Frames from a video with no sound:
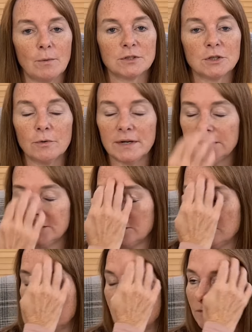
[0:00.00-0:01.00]
going
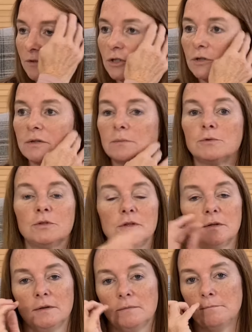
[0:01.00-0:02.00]
to
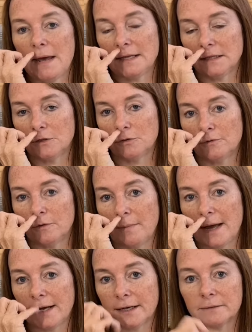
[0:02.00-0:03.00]
make the duffel bag.